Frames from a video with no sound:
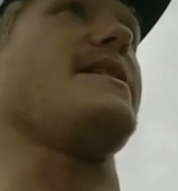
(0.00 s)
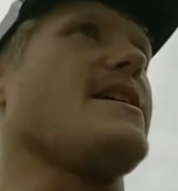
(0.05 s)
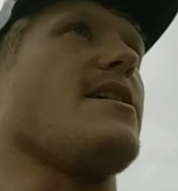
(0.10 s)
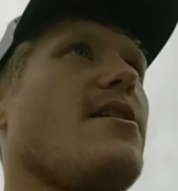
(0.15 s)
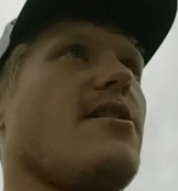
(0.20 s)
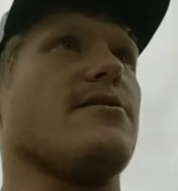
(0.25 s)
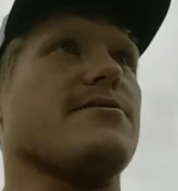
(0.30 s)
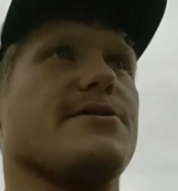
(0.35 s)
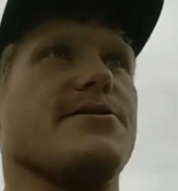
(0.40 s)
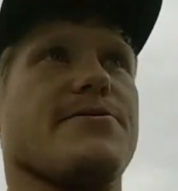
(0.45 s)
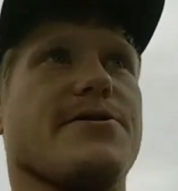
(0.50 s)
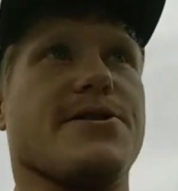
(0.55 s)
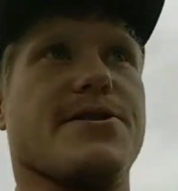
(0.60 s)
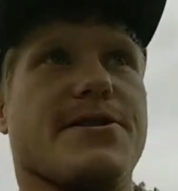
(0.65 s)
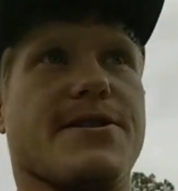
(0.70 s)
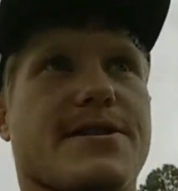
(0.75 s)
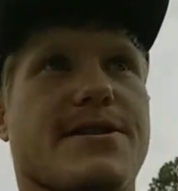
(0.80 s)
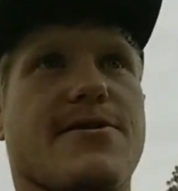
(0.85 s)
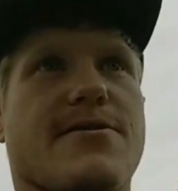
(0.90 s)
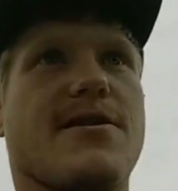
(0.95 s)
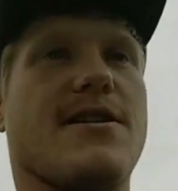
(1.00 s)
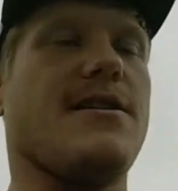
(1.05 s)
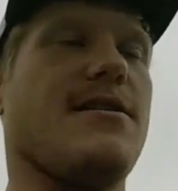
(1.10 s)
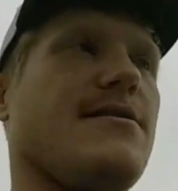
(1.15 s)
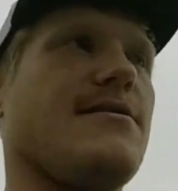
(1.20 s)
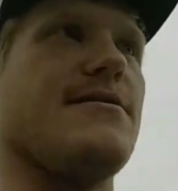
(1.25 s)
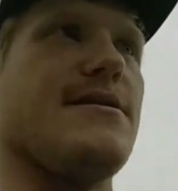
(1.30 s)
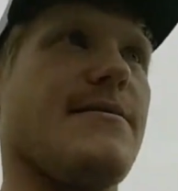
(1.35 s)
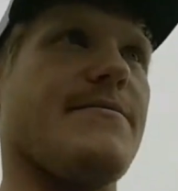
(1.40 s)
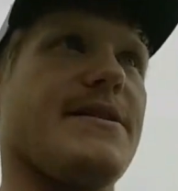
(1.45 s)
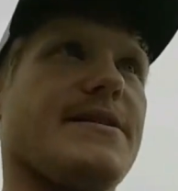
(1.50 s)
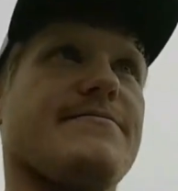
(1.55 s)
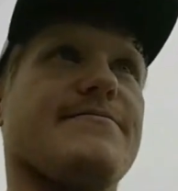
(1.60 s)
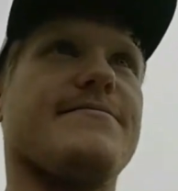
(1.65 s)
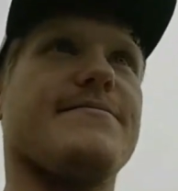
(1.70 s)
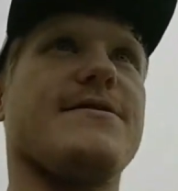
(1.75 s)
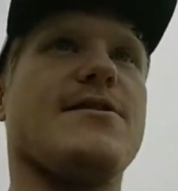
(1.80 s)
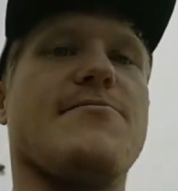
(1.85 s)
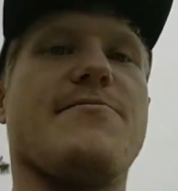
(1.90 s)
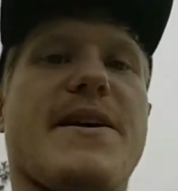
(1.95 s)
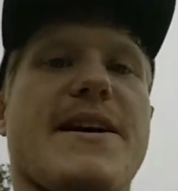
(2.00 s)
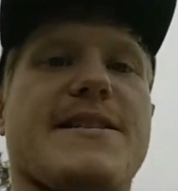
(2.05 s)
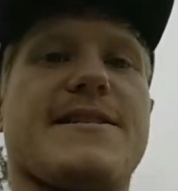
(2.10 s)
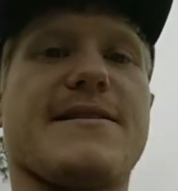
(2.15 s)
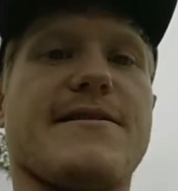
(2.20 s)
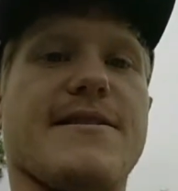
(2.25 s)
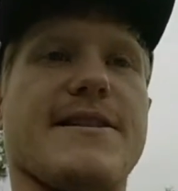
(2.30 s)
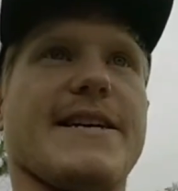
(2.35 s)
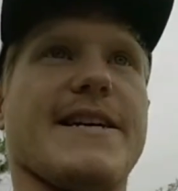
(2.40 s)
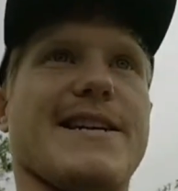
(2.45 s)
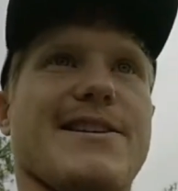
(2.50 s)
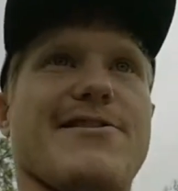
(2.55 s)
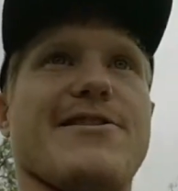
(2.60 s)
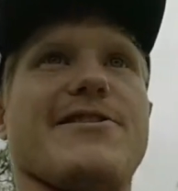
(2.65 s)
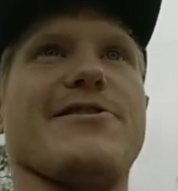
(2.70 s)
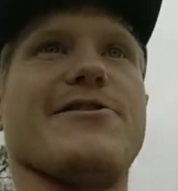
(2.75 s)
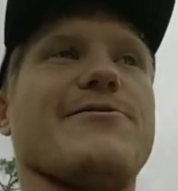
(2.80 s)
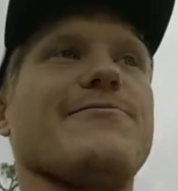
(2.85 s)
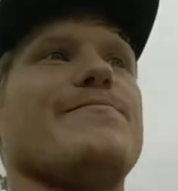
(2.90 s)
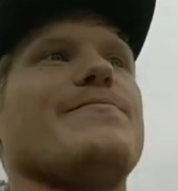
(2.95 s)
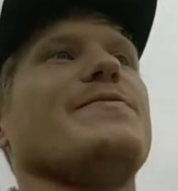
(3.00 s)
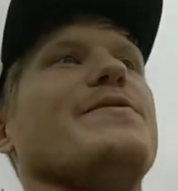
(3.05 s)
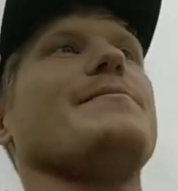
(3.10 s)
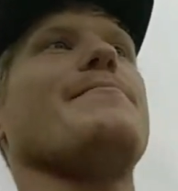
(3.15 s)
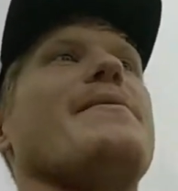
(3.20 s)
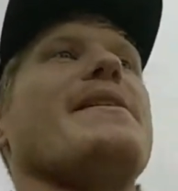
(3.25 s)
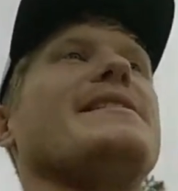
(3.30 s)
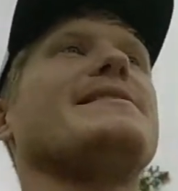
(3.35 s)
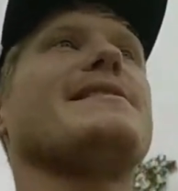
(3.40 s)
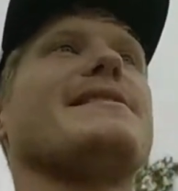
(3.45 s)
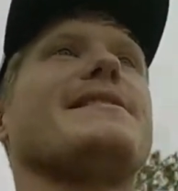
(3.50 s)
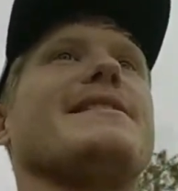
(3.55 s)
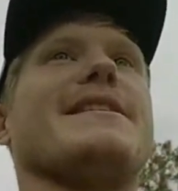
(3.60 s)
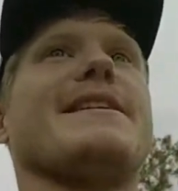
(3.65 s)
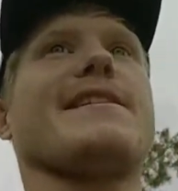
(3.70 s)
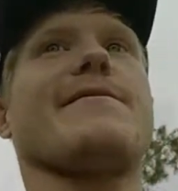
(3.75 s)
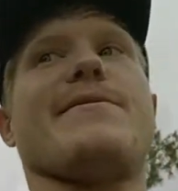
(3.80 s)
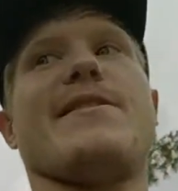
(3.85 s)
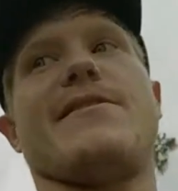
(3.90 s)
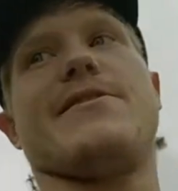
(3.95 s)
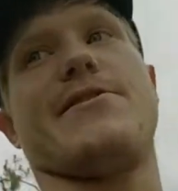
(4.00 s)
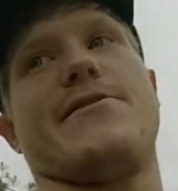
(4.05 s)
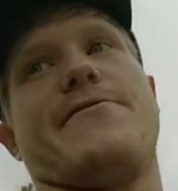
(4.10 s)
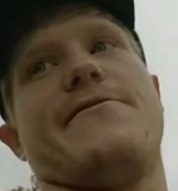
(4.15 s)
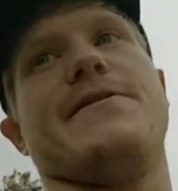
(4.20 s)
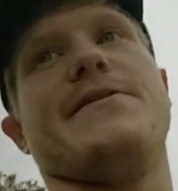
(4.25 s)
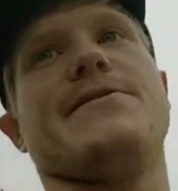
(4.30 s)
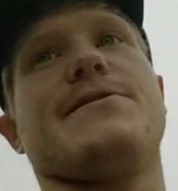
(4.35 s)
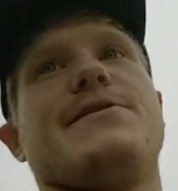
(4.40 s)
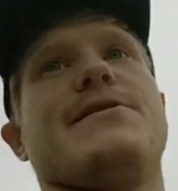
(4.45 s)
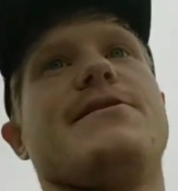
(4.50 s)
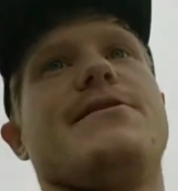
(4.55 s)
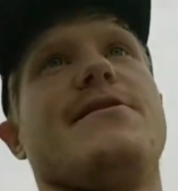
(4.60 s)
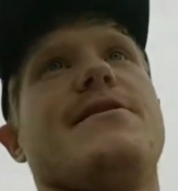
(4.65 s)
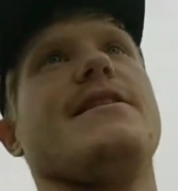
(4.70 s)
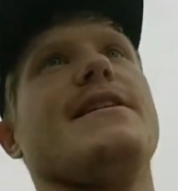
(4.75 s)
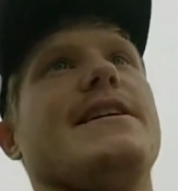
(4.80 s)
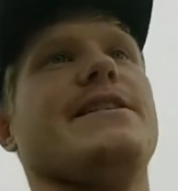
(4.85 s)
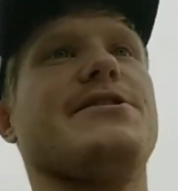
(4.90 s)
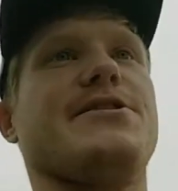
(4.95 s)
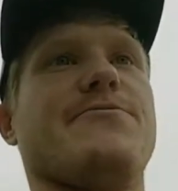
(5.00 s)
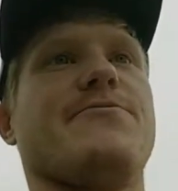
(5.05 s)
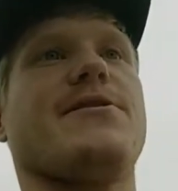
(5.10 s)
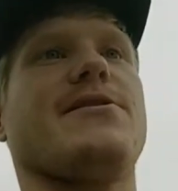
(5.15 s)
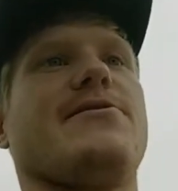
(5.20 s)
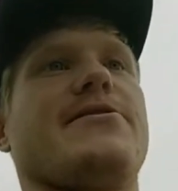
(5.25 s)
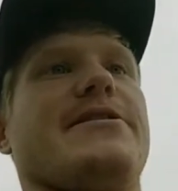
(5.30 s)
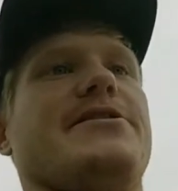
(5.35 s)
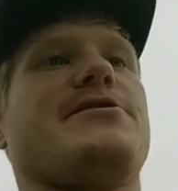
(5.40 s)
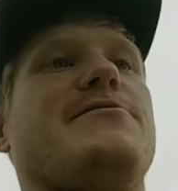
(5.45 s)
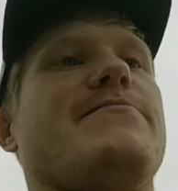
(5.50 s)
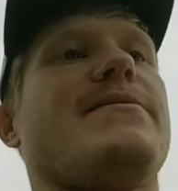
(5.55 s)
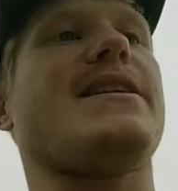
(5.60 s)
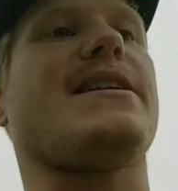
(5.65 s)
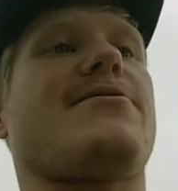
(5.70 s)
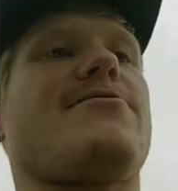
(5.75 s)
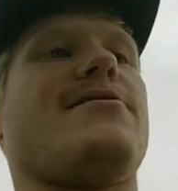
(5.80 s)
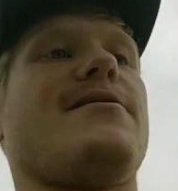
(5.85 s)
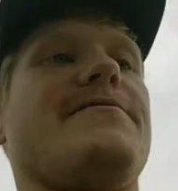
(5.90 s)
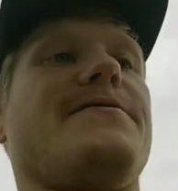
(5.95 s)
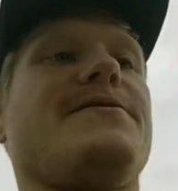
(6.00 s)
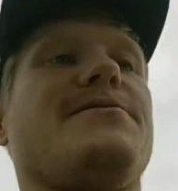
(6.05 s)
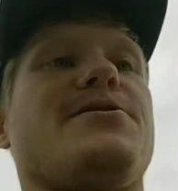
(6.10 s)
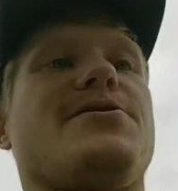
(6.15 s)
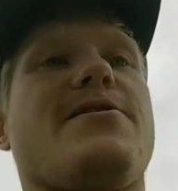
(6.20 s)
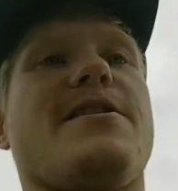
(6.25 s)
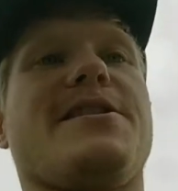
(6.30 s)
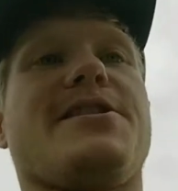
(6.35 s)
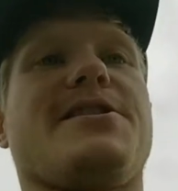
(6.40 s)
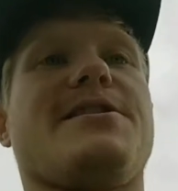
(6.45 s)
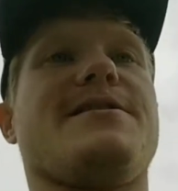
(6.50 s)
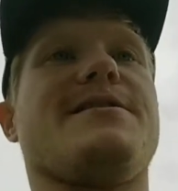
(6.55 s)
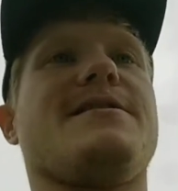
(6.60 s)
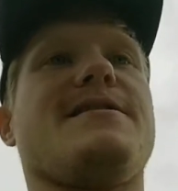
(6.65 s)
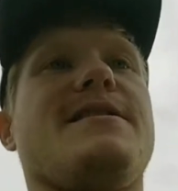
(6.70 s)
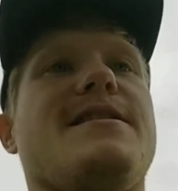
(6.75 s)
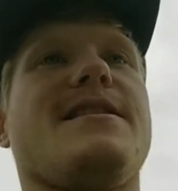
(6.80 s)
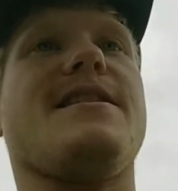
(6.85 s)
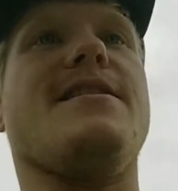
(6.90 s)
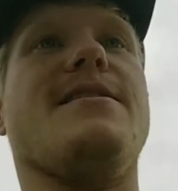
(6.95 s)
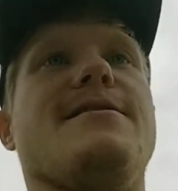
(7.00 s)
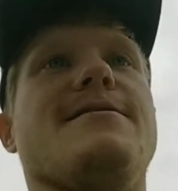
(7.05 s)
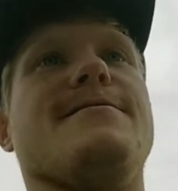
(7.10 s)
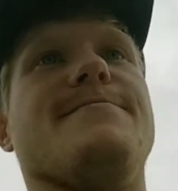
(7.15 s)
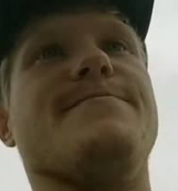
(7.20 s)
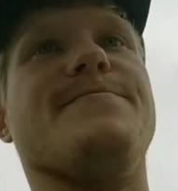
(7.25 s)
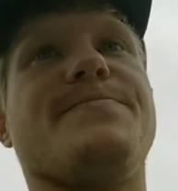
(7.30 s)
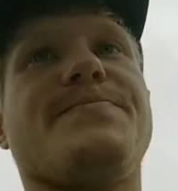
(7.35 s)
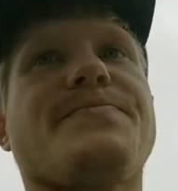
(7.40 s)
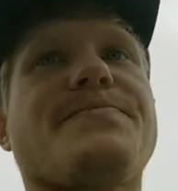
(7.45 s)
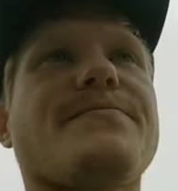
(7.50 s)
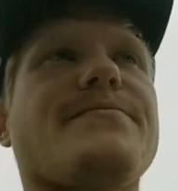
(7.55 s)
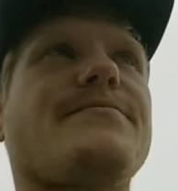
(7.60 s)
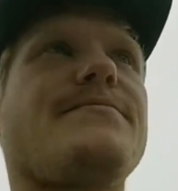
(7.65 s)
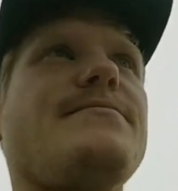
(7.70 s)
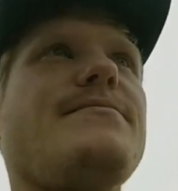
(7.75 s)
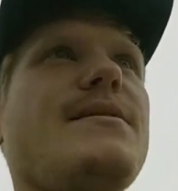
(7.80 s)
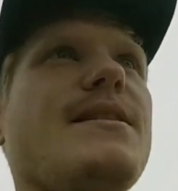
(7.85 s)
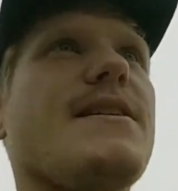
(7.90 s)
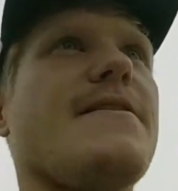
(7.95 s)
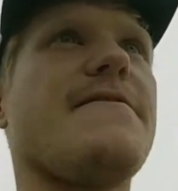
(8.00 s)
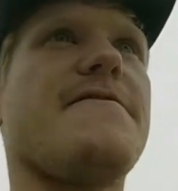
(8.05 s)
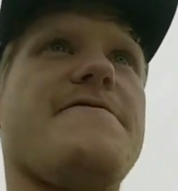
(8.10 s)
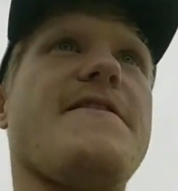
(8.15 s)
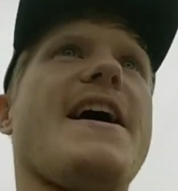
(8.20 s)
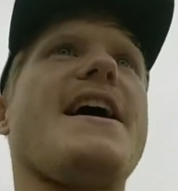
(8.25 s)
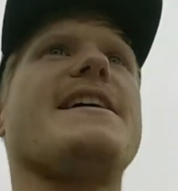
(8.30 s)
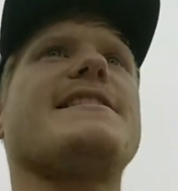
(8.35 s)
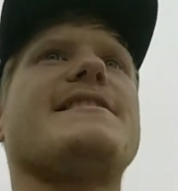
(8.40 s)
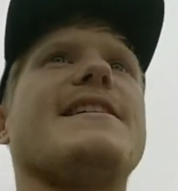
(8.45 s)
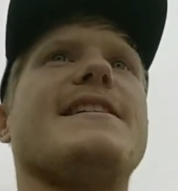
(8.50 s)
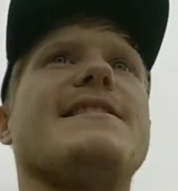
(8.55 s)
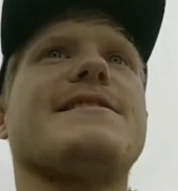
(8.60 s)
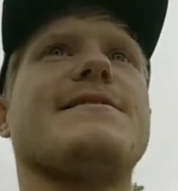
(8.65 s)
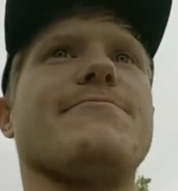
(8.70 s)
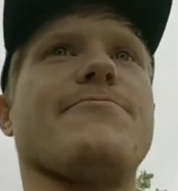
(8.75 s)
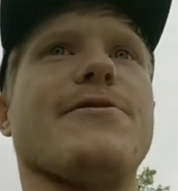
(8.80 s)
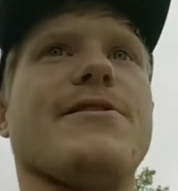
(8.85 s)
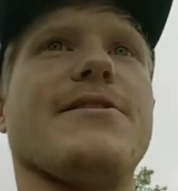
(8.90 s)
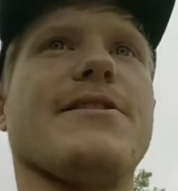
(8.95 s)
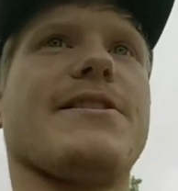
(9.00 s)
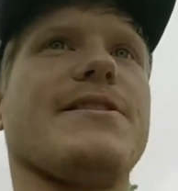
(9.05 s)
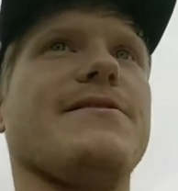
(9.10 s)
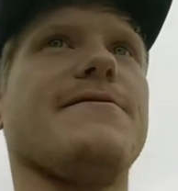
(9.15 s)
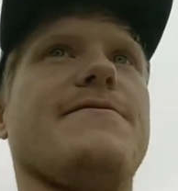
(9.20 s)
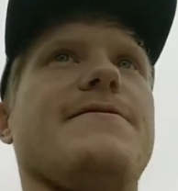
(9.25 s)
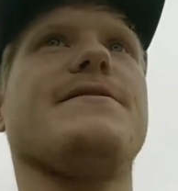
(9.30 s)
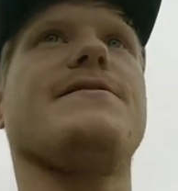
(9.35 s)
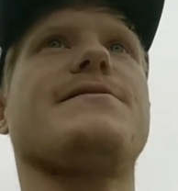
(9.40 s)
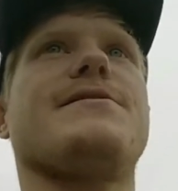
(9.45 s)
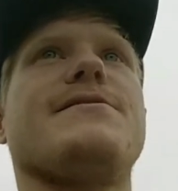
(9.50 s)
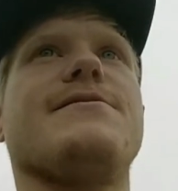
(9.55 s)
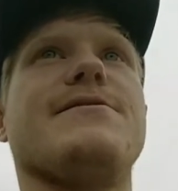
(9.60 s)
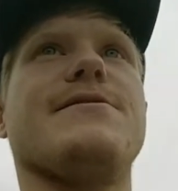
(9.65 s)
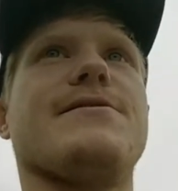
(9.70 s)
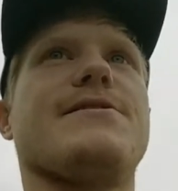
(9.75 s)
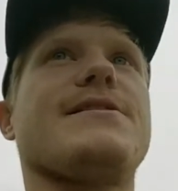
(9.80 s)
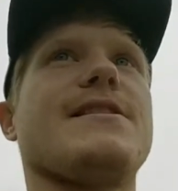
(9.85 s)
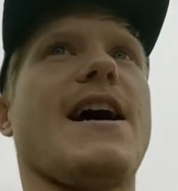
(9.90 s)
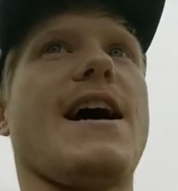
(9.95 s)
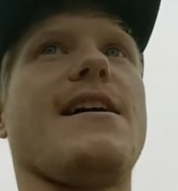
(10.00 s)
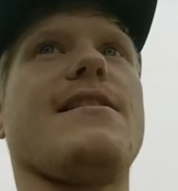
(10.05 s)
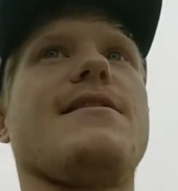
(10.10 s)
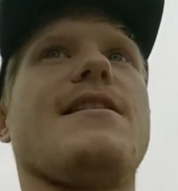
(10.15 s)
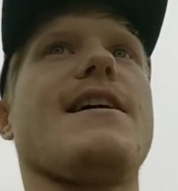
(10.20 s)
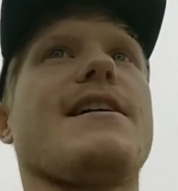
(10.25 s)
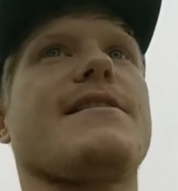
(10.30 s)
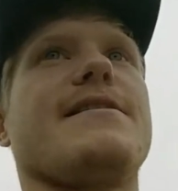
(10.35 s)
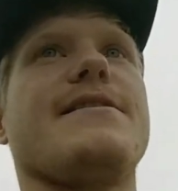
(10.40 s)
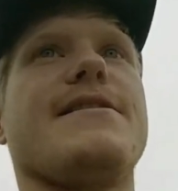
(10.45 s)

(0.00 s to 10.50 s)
they all do good. They're all I mean they're basically you're, you're, the basic thing about your filter is you want to look at your micron filtration. Um, FASS has some really good filters. I like